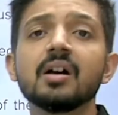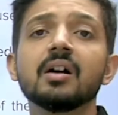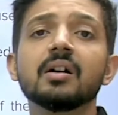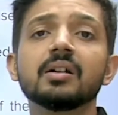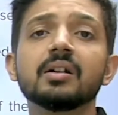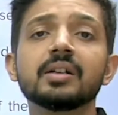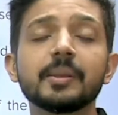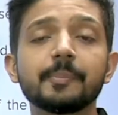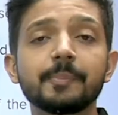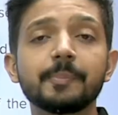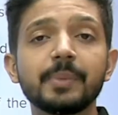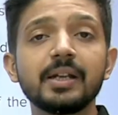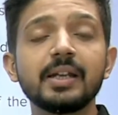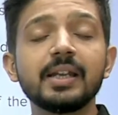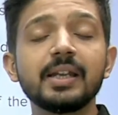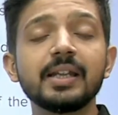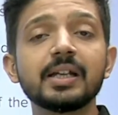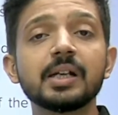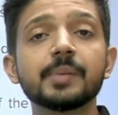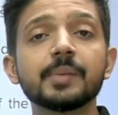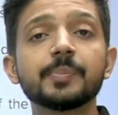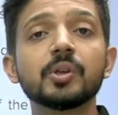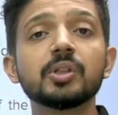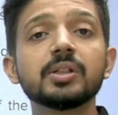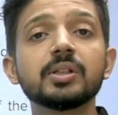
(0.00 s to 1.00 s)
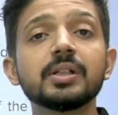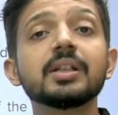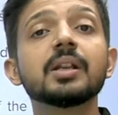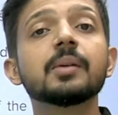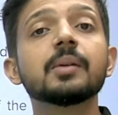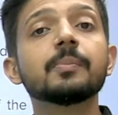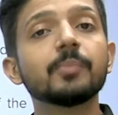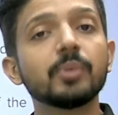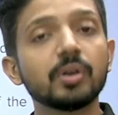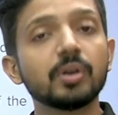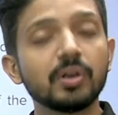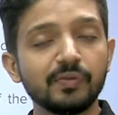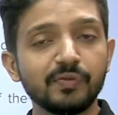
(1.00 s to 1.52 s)
Depending upon the
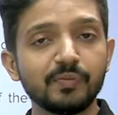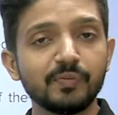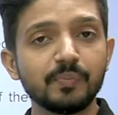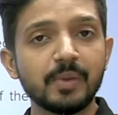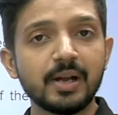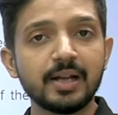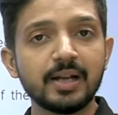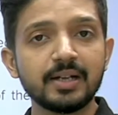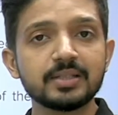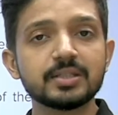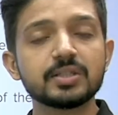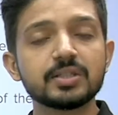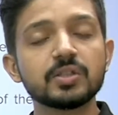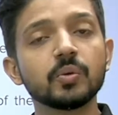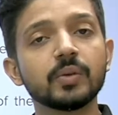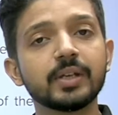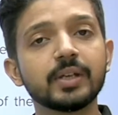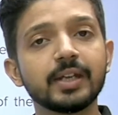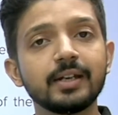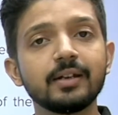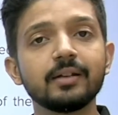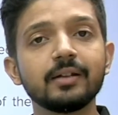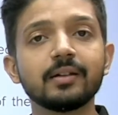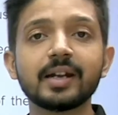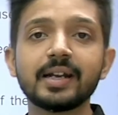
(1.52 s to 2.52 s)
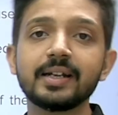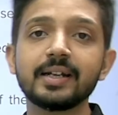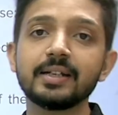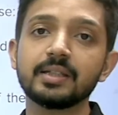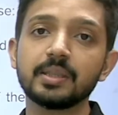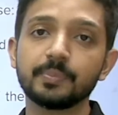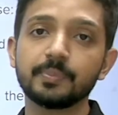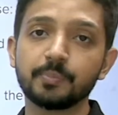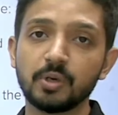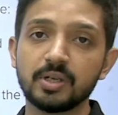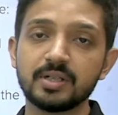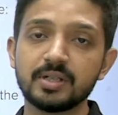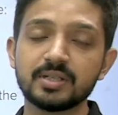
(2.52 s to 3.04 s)
number of marks, you can write the
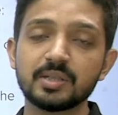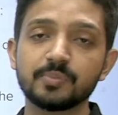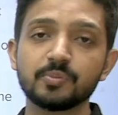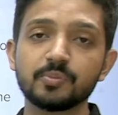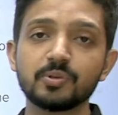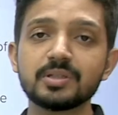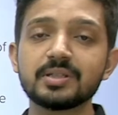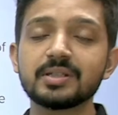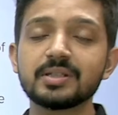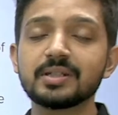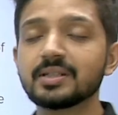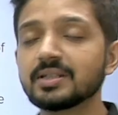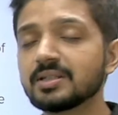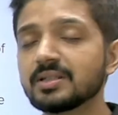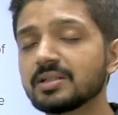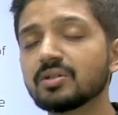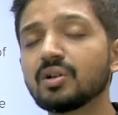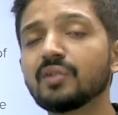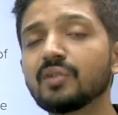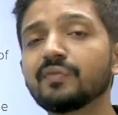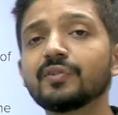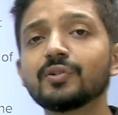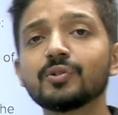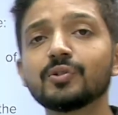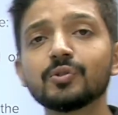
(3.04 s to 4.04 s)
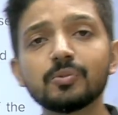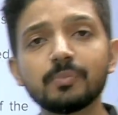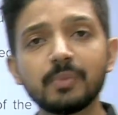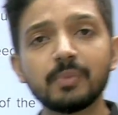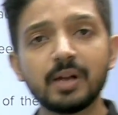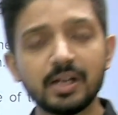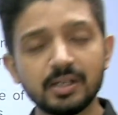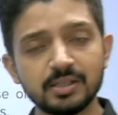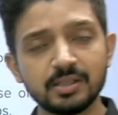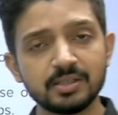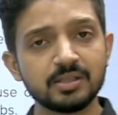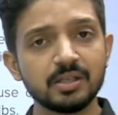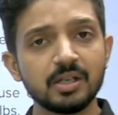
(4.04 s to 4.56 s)
point. Suppose it is of 2
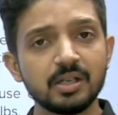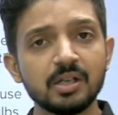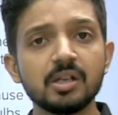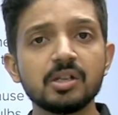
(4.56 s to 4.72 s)
marks.